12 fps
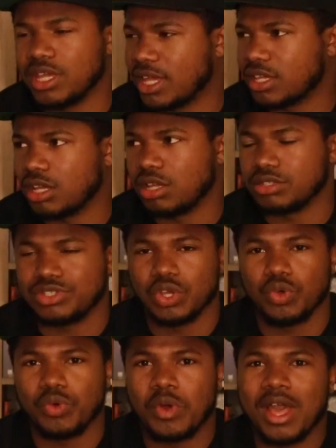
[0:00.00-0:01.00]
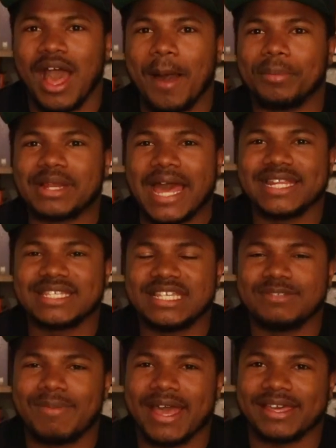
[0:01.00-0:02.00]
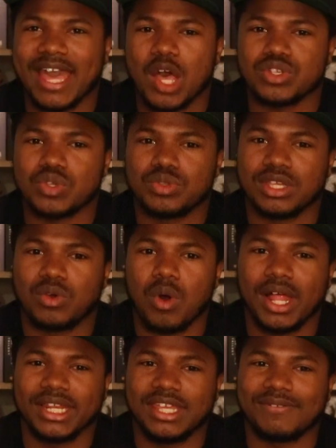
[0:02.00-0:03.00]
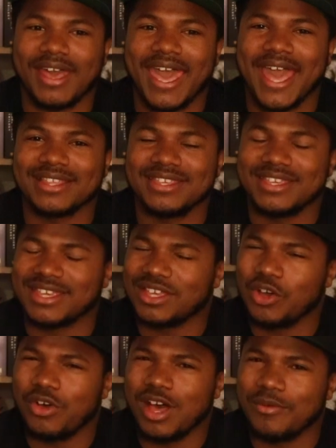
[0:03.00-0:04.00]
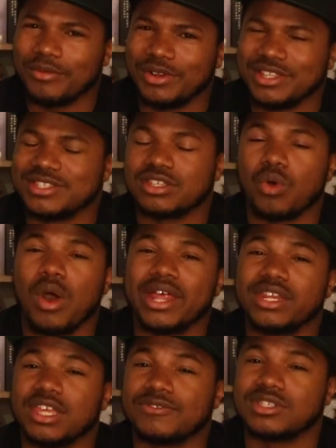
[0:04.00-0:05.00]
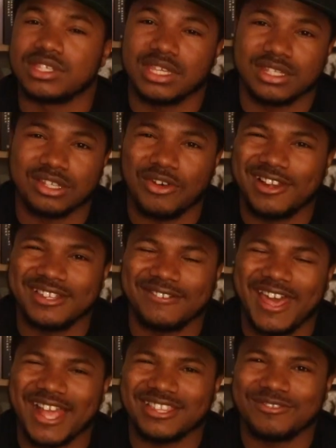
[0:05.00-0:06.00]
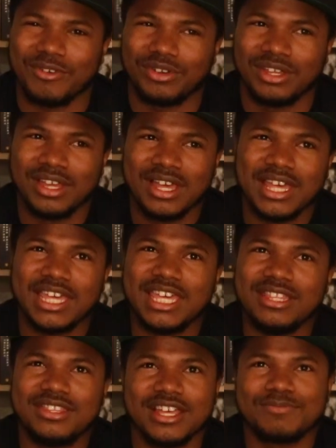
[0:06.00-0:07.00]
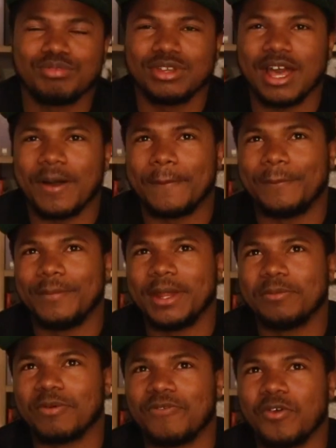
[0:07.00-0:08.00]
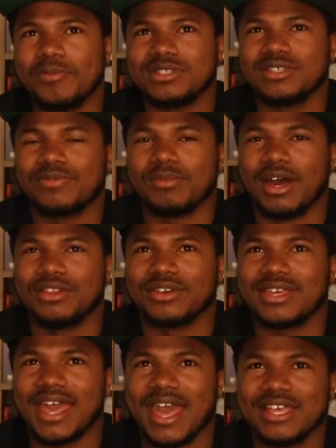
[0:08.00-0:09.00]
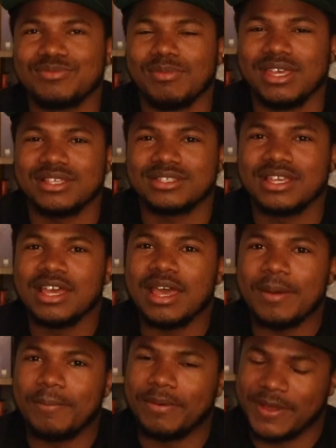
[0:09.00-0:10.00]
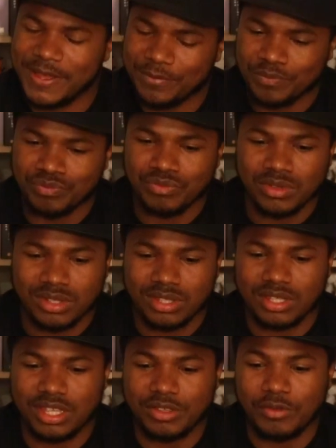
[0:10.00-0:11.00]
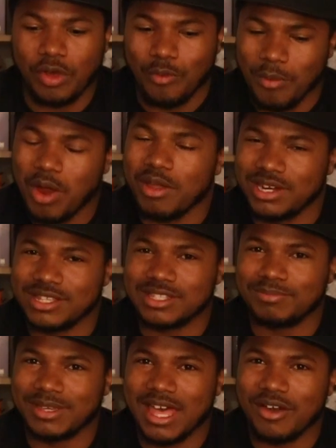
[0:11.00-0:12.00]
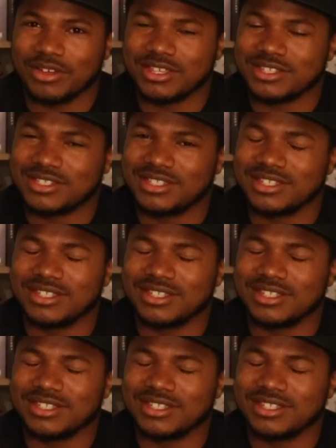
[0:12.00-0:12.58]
Like, so I'm glad to see he's back out so the quality of acting can go up. Well, at least the quality of scenes. The quality of acting he does bring out better performances from other castmates, but Omari needs to be out because